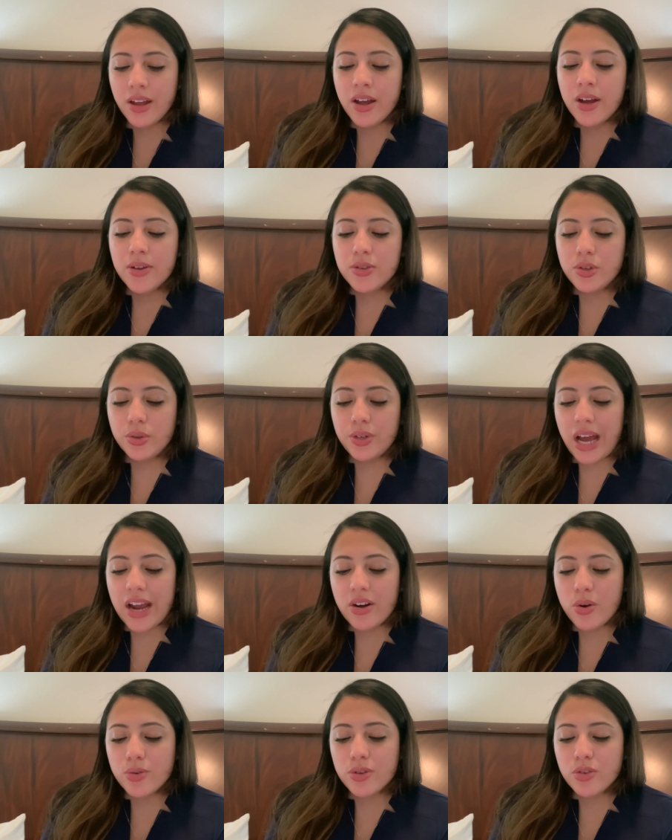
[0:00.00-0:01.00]
So
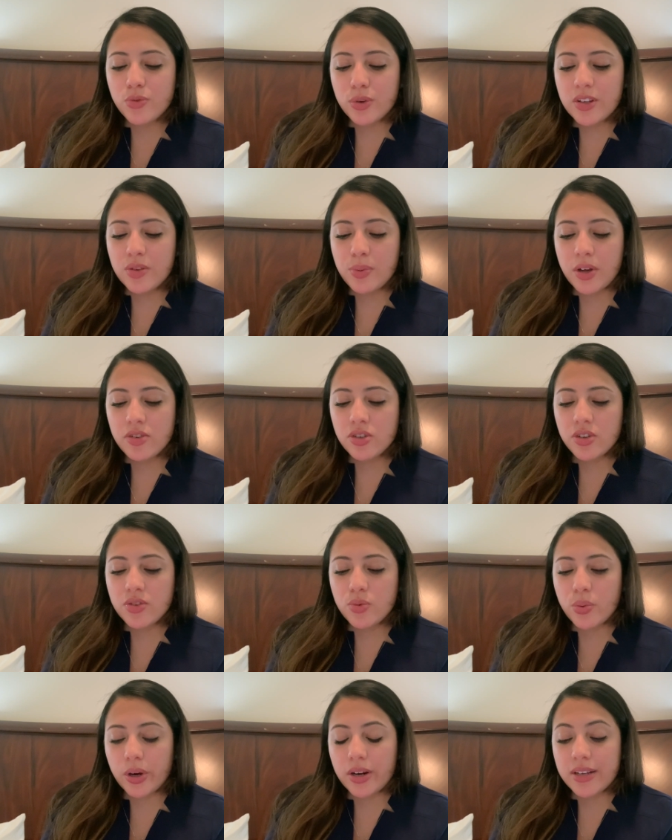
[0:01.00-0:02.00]
diagnosis for these patients,
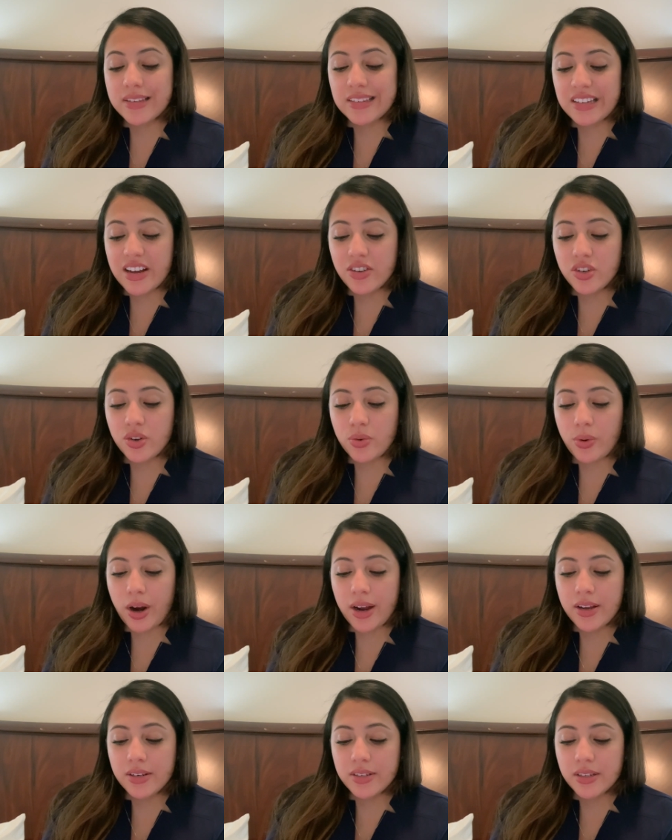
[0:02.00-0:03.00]
we're going to stage it
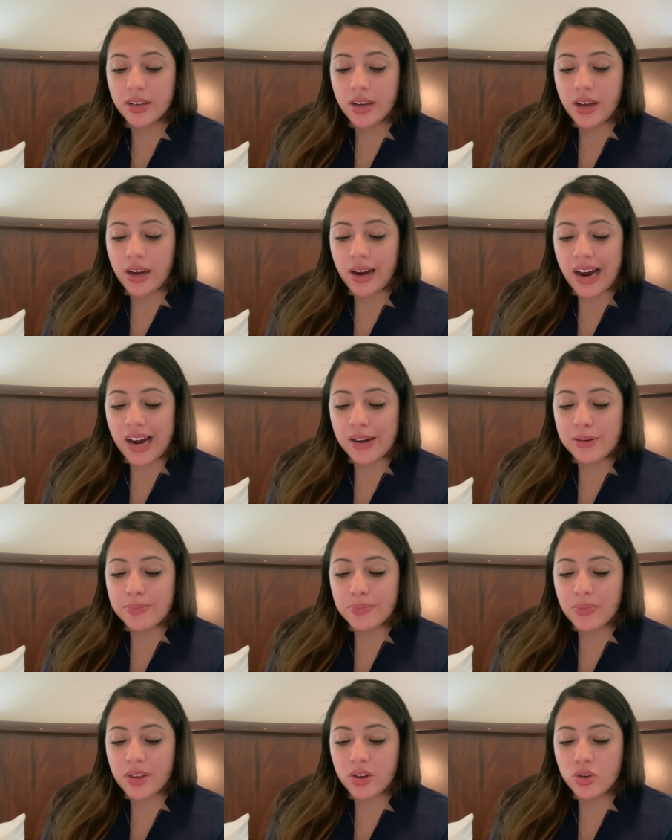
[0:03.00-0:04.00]
right.
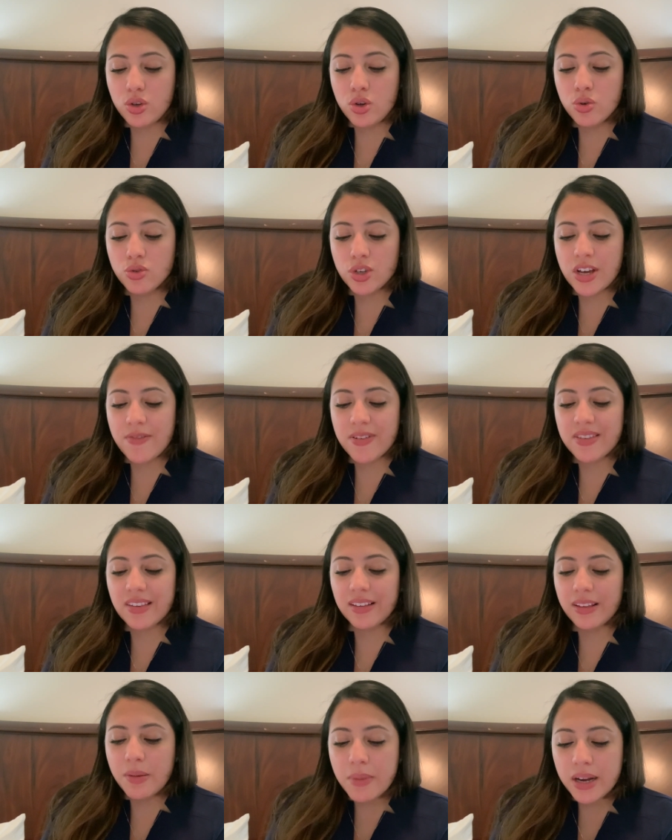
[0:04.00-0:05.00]
Usually if it's
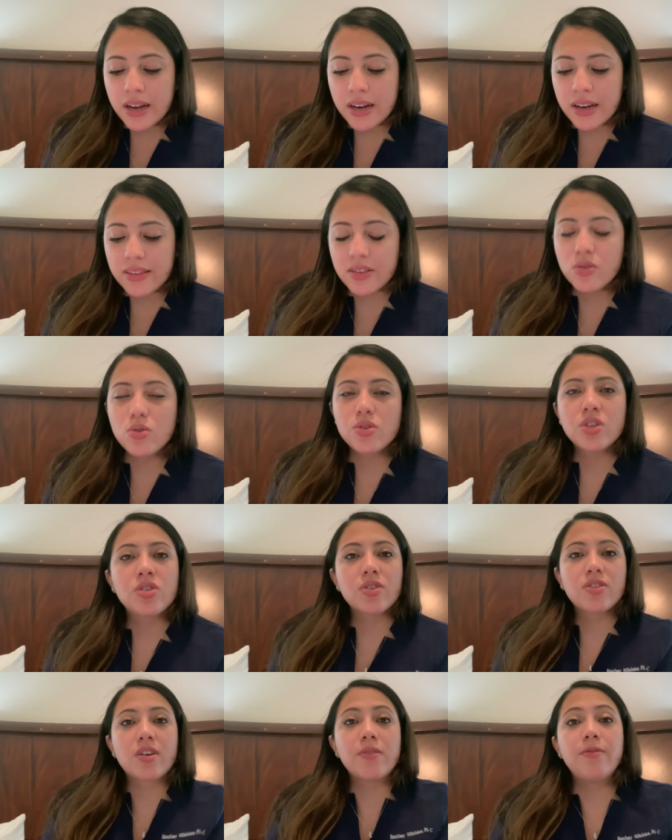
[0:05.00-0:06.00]
limited, it's usually
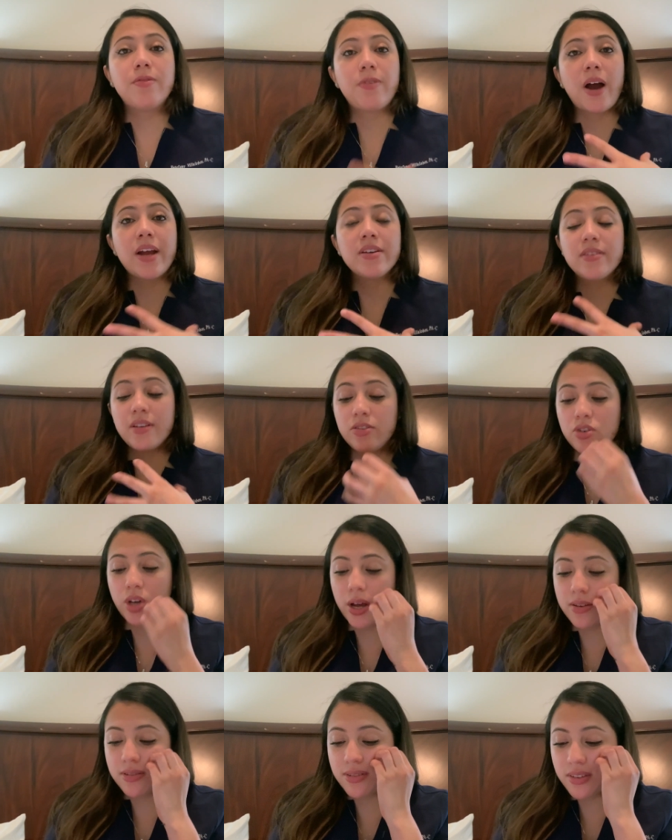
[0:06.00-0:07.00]
just confined to the
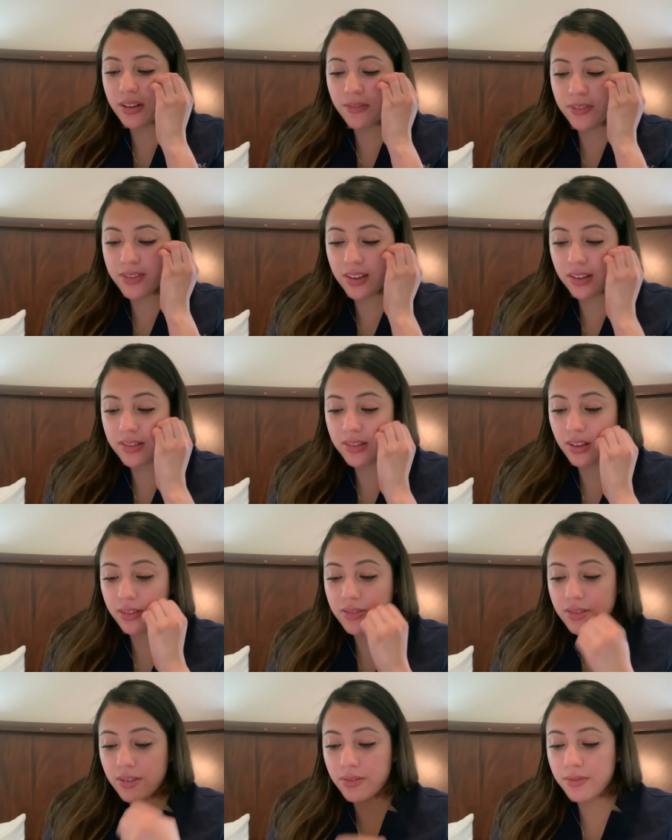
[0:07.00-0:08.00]
chest. If it's
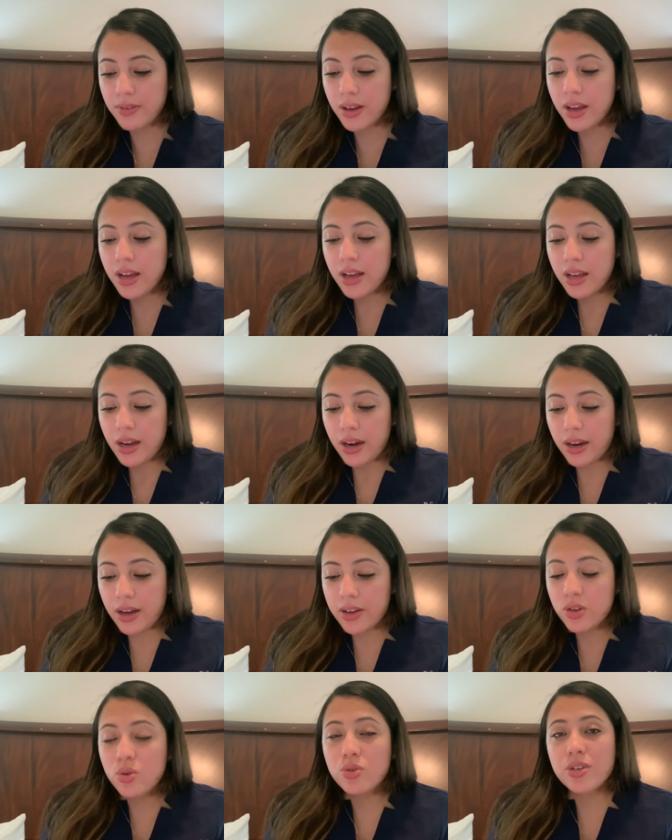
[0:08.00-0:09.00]
extensive,
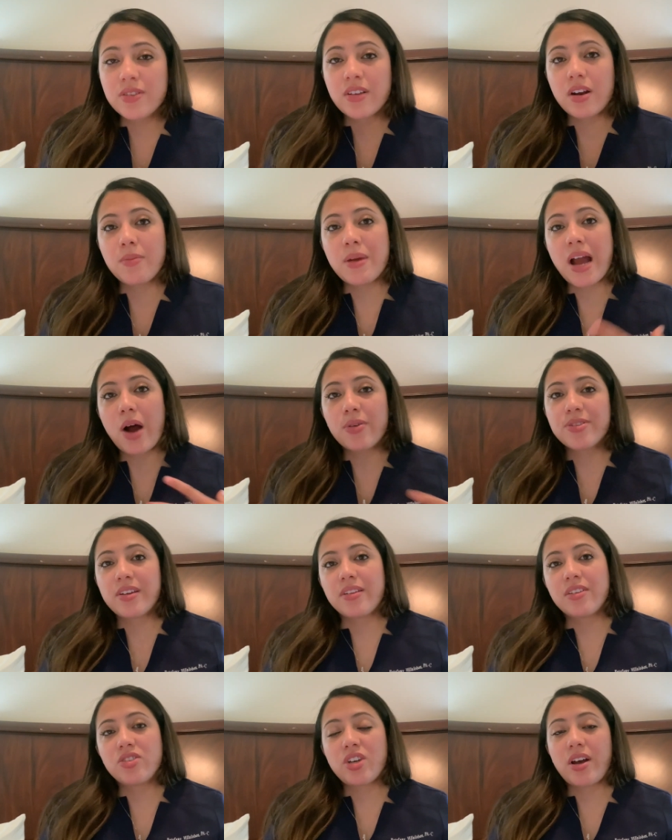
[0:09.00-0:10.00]
usually it's going to be
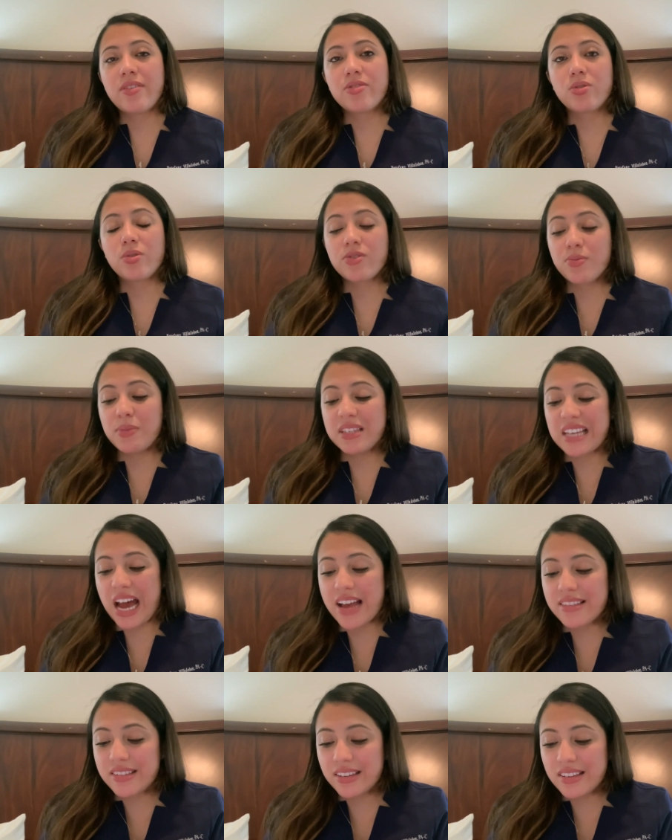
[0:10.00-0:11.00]
outside the chest, or it's
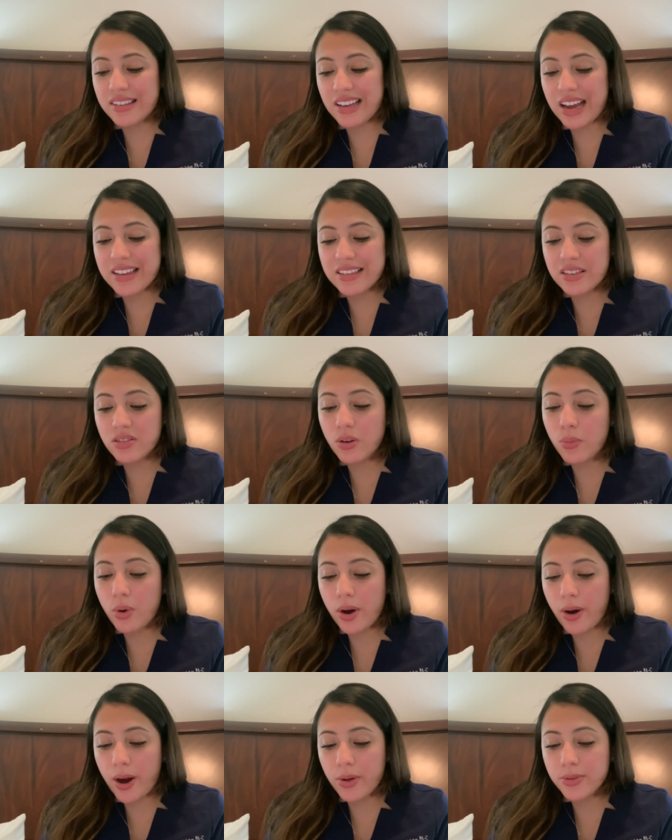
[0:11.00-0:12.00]
metastasized
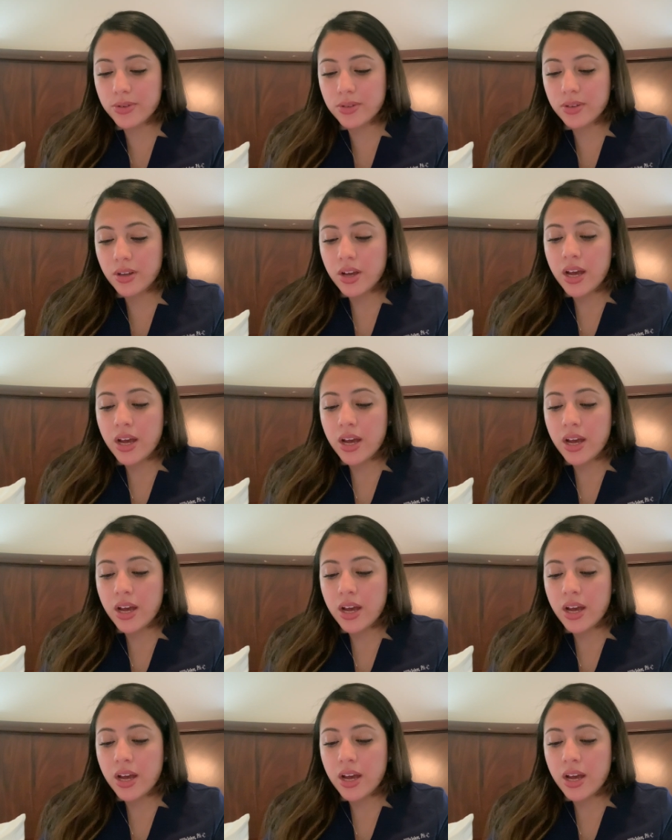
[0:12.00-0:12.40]
somewhere else.